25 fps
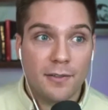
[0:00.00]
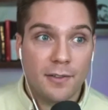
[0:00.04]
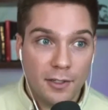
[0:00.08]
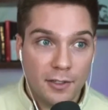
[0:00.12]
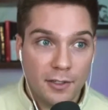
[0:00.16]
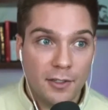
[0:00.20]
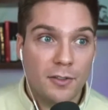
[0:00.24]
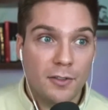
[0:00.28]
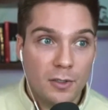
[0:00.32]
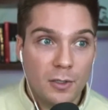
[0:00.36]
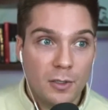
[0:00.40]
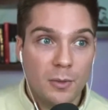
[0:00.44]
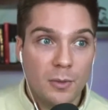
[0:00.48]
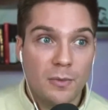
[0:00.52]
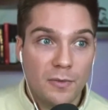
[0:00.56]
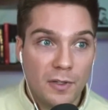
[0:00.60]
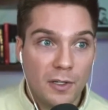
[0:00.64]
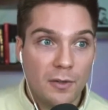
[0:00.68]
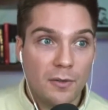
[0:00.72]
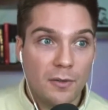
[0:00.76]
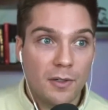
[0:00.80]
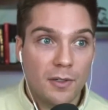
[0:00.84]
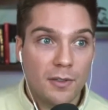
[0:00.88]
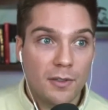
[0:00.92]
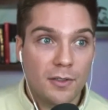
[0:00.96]
Your YouTube
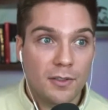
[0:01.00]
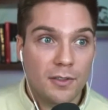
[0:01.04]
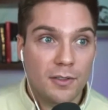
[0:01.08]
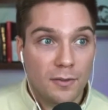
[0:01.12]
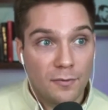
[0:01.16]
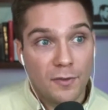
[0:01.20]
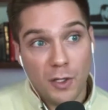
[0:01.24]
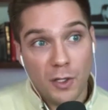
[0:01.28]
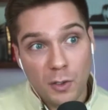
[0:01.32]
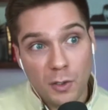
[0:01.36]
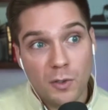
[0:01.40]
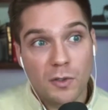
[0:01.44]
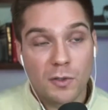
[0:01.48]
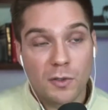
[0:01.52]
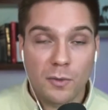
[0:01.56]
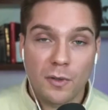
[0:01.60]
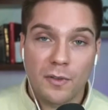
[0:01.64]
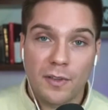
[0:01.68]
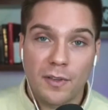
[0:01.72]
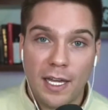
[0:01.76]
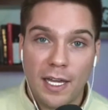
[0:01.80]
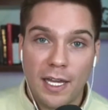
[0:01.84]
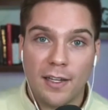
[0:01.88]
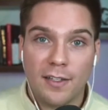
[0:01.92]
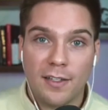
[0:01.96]
views will
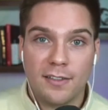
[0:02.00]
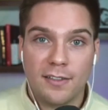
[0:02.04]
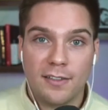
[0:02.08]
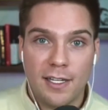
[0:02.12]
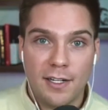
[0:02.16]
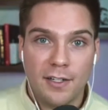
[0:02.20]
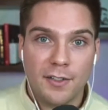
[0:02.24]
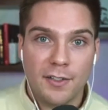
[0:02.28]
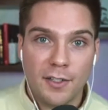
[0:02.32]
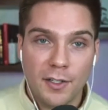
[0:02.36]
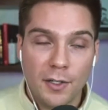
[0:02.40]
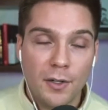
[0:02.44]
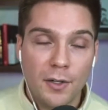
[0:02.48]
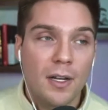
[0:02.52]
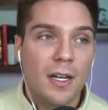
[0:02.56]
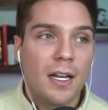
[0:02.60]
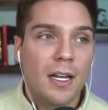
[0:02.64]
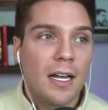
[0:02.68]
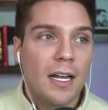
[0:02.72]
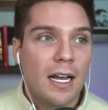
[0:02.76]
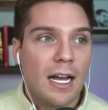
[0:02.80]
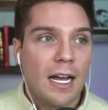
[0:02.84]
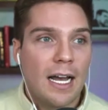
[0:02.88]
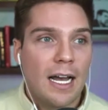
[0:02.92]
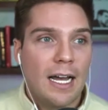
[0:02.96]
thank us later too.
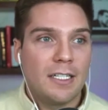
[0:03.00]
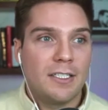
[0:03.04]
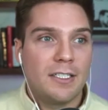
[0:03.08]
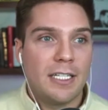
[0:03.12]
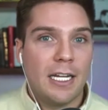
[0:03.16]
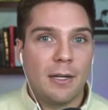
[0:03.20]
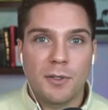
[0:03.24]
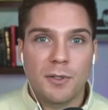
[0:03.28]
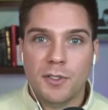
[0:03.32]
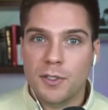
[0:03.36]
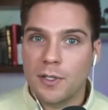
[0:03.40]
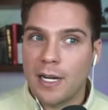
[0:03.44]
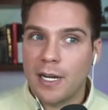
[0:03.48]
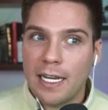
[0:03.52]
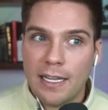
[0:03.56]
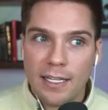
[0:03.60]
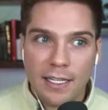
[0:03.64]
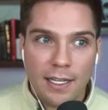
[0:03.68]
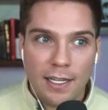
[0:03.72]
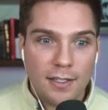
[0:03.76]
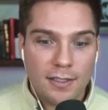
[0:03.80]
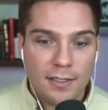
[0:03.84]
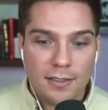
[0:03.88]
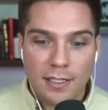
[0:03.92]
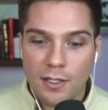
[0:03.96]
Jake, was there anything
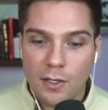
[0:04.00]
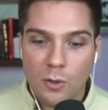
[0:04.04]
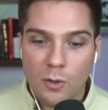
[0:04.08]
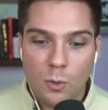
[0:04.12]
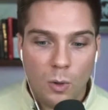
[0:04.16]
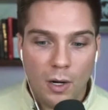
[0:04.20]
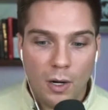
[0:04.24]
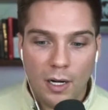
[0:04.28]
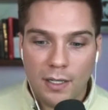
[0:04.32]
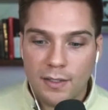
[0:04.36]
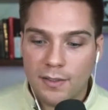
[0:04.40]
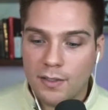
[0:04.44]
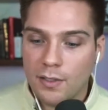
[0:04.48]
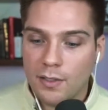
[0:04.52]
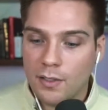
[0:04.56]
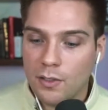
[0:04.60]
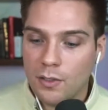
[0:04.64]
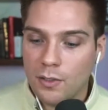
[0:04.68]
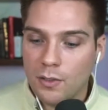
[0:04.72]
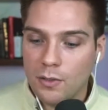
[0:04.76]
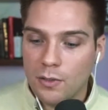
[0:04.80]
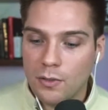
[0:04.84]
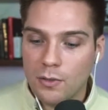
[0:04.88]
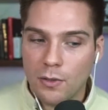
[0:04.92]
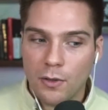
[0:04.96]
else that you wanted
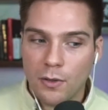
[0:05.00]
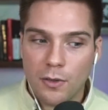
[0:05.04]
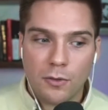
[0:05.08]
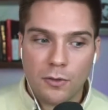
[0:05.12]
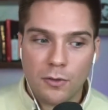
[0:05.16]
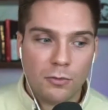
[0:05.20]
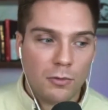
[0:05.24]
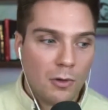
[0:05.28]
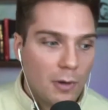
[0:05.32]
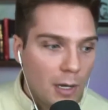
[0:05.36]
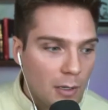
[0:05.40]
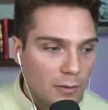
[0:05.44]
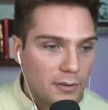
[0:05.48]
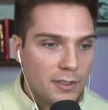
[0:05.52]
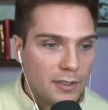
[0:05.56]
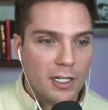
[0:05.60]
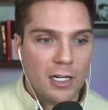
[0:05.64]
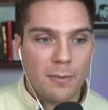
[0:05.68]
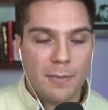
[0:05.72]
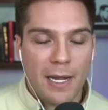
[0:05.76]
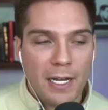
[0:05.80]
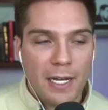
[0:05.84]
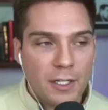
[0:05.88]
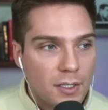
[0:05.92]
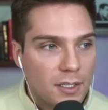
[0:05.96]
to throw out there or
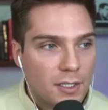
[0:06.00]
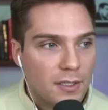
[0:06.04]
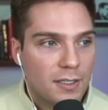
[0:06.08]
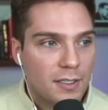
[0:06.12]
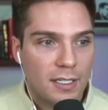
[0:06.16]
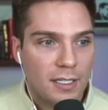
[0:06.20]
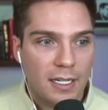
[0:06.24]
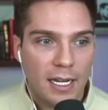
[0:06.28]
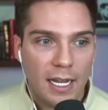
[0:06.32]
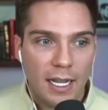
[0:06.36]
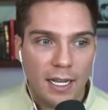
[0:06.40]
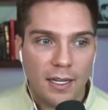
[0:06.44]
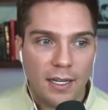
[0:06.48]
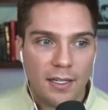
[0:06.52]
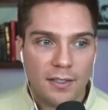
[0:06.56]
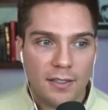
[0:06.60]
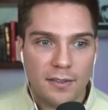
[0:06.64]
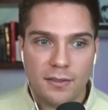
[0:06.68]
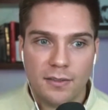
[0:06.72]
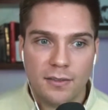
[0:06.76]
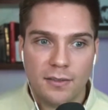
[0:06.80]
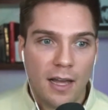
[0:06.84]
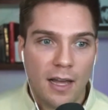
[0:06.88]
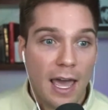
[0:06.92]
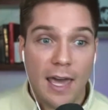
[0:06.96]
mention today?
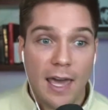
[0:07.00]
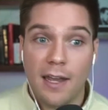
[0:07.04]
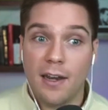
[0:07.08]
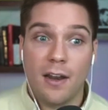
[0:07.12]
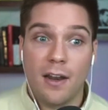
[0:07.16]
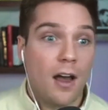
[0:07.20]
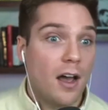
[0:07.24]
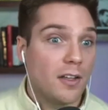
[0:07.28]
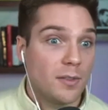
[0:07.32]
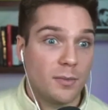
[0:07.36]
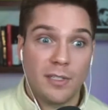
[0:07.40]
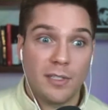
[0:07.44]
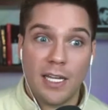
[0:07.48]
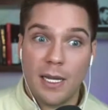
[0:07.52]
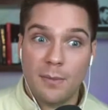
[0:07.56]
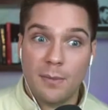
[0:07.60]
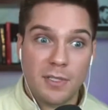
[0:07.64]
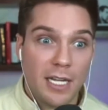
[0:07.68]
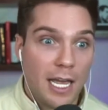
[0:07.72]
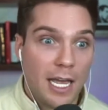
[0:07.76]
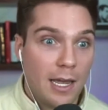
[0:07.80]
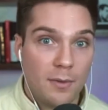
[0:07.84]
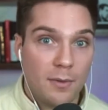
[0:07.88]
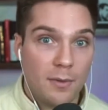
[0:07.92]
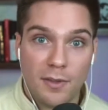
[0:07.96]
Because I had an awesome time
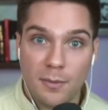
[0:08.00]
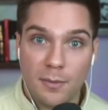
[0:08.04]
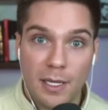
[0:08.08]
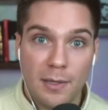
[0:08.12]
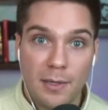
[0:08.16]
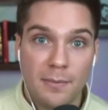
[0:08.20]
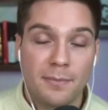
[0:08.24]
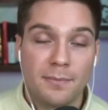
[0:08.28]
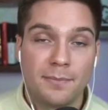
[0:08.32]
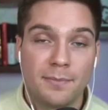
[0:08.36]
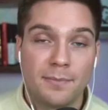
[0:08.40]
chatting with you, man.